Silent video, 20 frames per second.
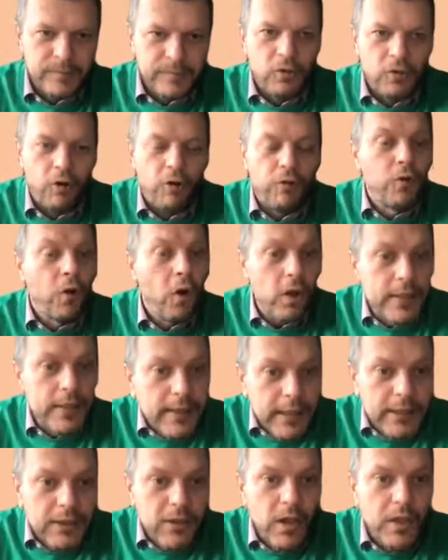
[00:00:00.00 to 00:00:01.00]
Of course,
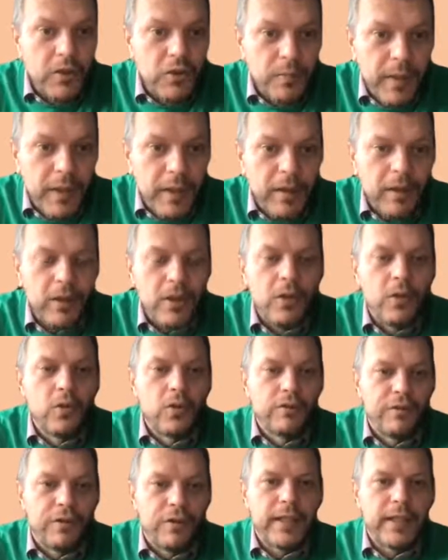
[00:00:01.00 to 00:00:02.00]
it's going to be
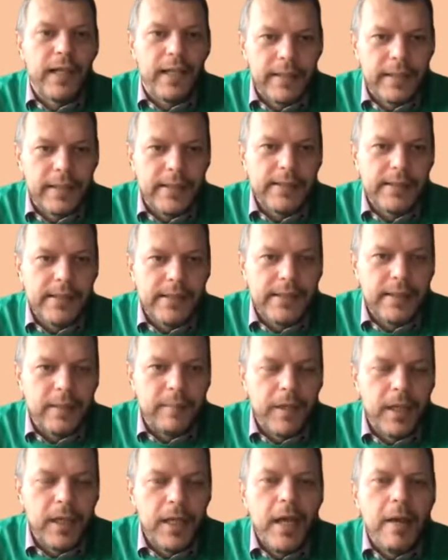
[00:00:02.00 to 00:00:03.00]
good for the healthcare
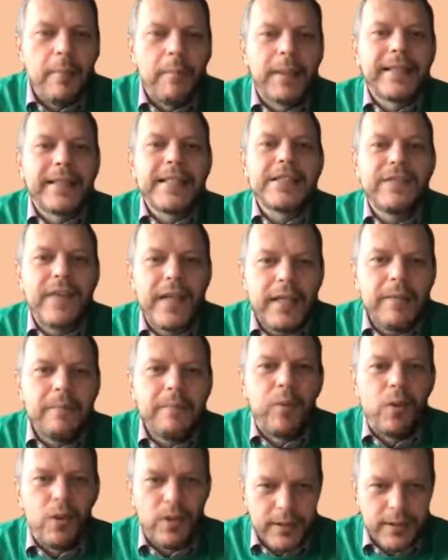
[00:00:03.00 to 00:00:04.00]
system, but it's very
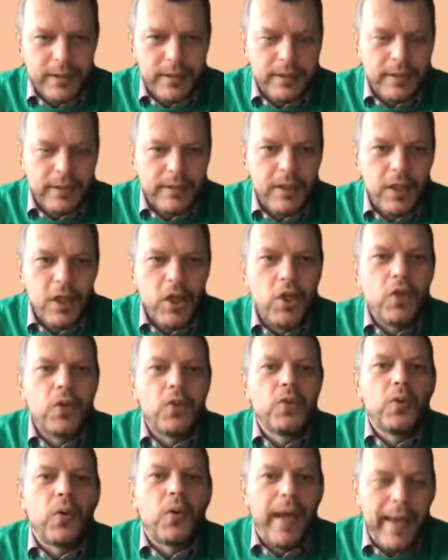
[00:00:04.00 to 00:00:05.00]
important
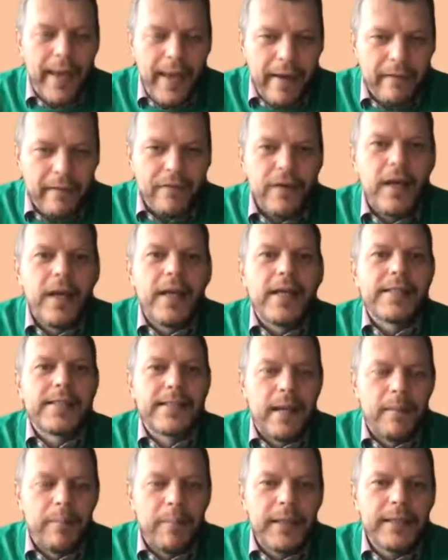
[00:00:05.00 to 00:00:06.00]
to have
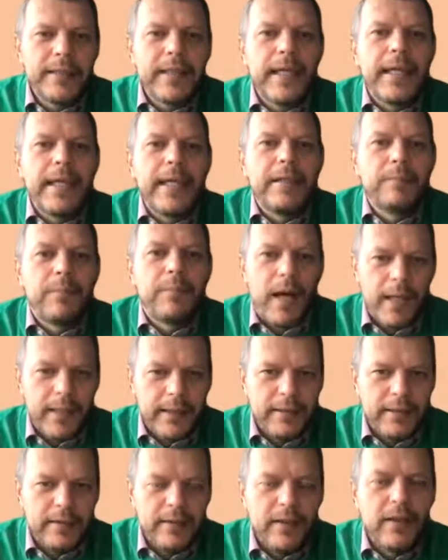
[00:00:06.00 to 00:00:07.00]
somebody in
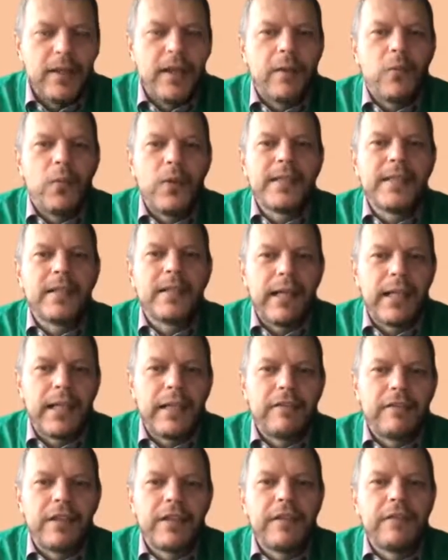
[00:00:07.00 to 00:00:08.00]
mind with the
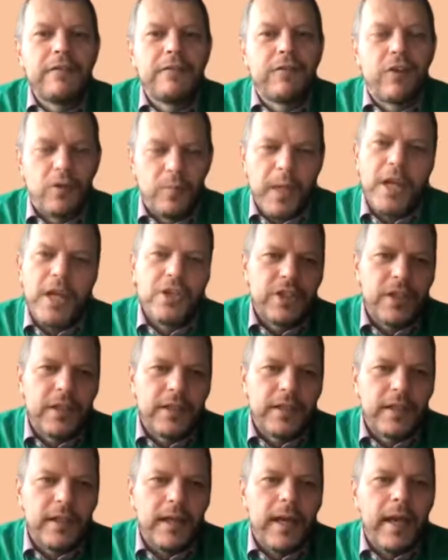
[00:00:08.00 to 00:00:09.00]
relevant
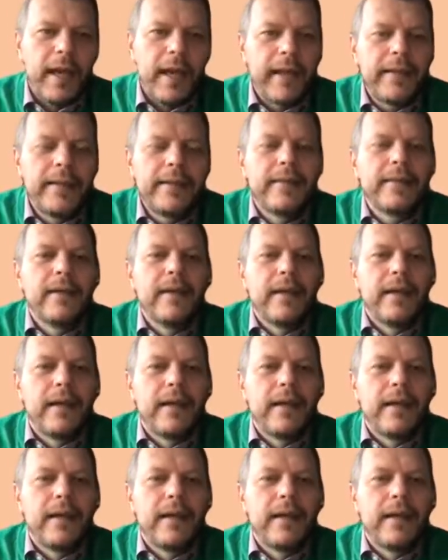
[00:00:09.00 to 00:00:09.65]
information and